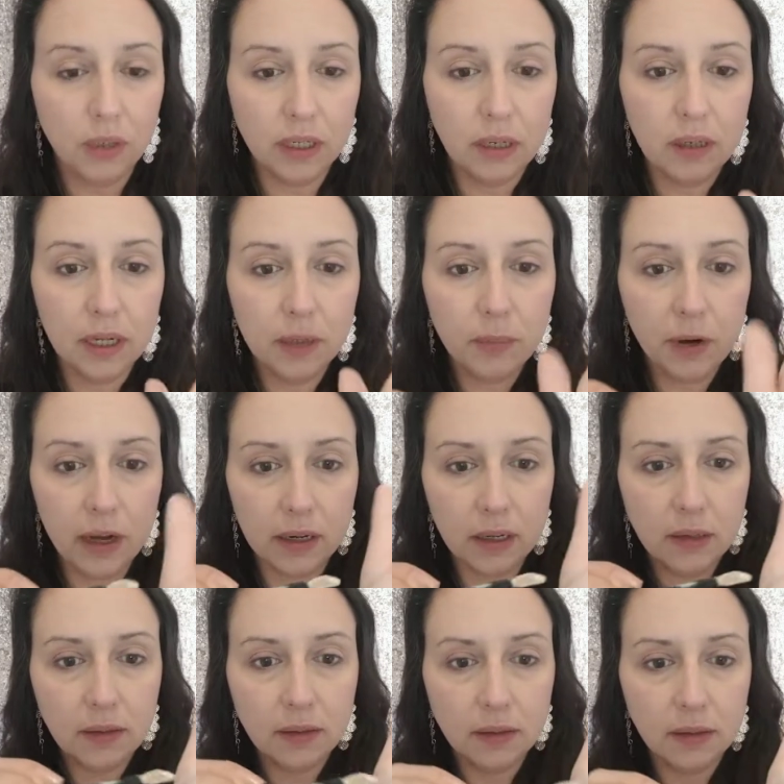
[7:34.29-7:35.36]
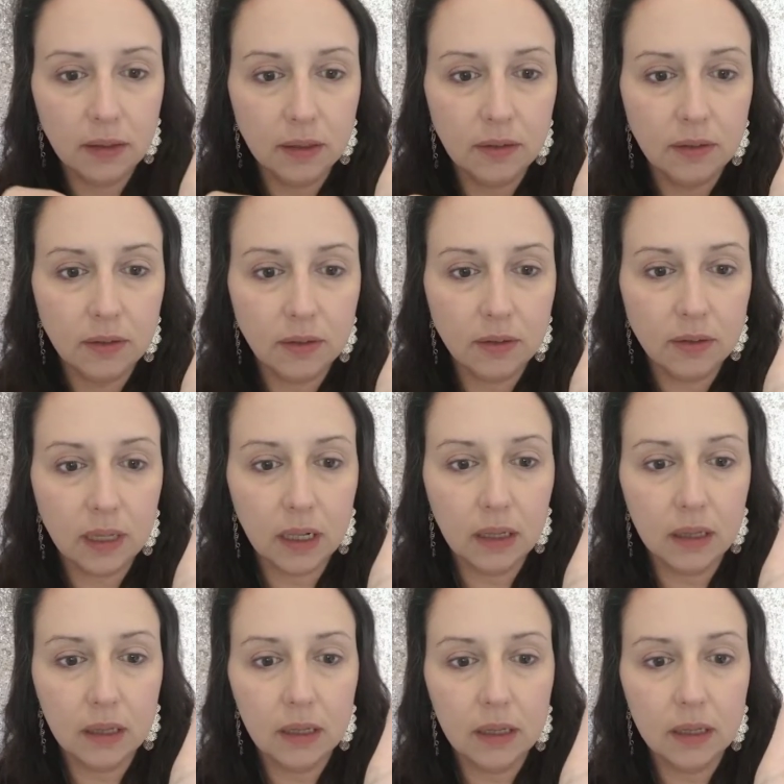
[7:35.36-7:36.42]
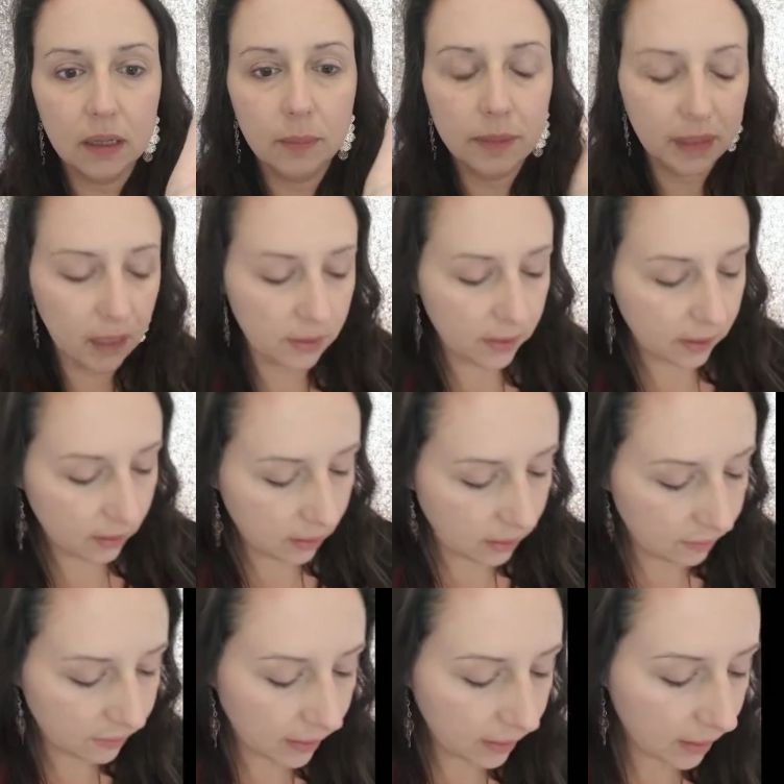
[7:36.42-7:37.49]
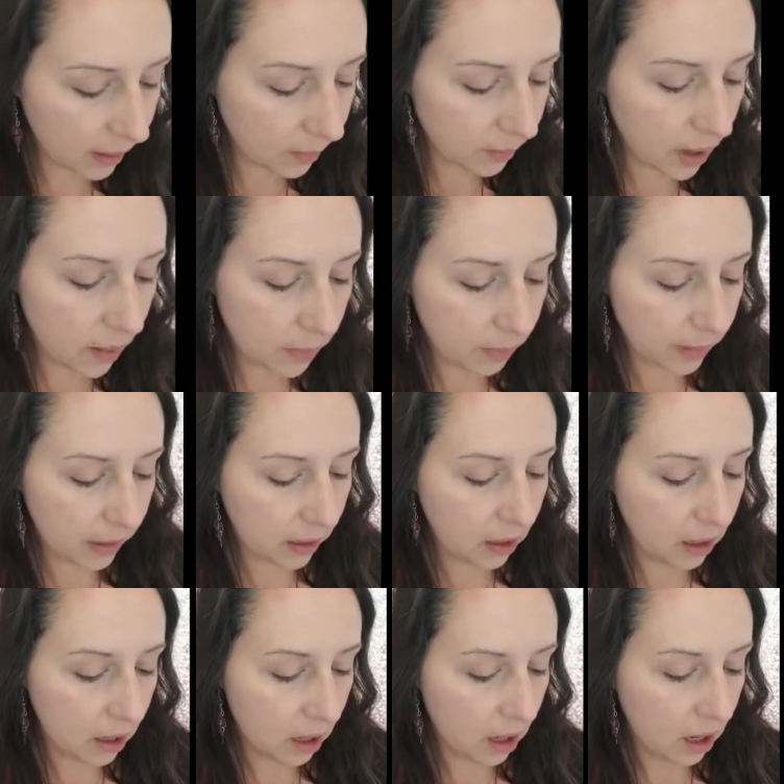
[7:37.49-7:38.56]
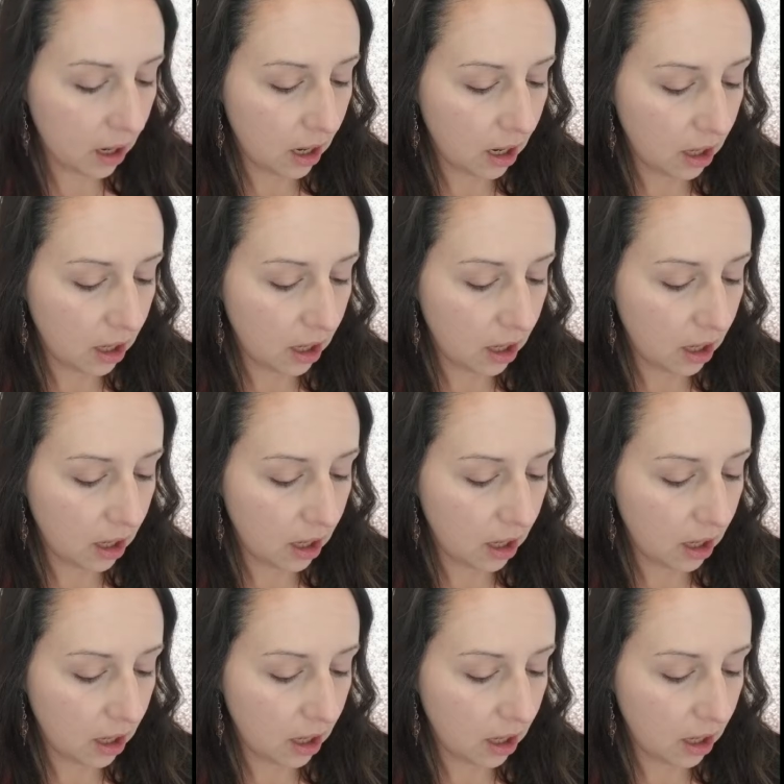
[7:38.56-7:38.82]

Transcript: You don't need a lot of product. You can see just like a little bit on there. In fact, I could probably